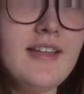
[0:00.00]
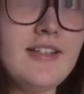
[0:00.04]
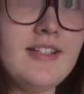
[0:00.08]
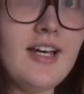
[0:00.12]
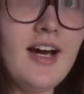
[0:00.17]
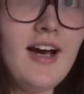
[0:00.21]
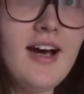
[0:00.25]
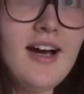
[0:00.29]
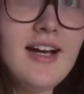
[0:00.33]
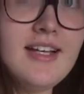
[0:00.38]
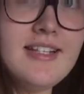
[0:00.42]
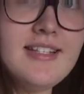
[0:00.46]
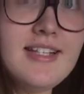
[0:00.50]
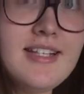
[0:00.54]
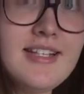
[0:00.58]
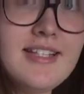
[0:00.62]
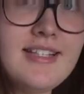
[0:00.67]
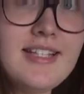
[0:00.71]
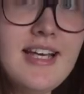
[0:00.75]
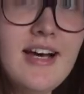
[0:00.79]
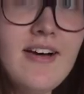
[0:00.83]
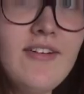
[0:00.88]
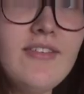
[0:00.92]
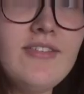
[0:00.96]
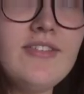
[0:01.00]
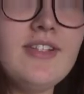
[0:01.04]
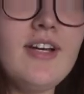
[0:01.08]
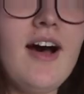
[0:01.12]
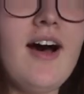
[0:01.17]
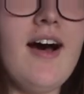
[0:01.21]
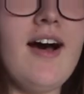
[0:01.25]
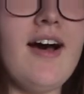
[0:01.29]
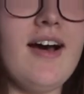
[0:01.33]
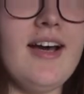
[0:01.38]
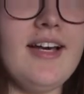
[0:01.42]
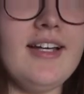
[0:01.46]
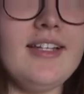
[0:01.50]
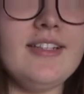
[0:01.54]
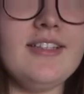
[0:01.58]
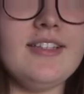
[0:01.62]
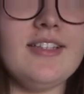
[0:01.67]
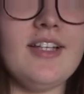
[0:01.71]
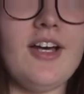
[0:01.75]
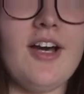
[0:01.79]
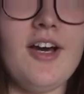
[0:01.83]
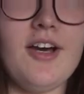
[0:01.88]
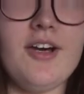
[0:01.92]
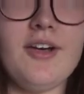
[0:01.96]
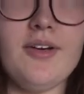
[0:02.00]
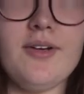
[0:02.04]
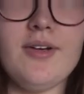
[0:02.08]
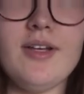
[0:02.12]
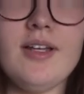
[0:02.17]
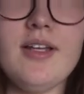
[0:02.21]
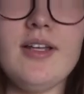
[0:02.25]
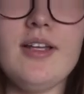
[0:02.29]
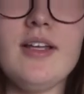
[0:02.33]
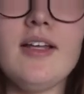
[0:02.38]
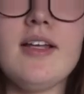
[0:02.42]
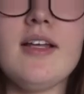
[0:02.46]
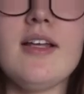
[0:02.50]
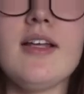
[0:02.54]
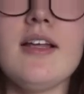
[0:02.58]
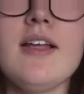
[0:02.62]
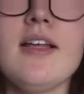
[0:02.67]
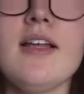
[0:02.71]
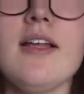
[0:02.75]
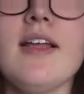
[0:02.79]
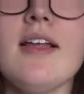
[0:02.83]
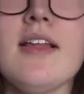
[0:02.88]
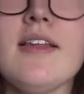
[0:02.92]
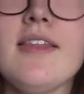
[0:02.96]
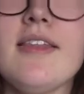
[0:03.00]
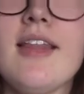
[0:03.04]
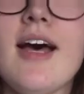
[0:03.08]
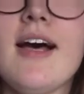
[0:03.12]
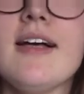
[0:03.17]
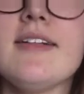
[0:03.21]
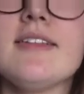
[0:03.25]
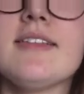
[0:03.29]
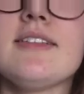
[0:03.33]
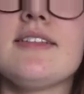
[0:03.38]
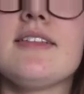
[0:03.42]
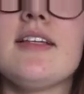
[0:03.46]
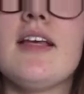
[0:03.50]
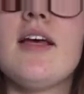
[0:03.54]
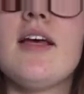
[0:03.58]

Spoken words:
ties are self-tie, so that's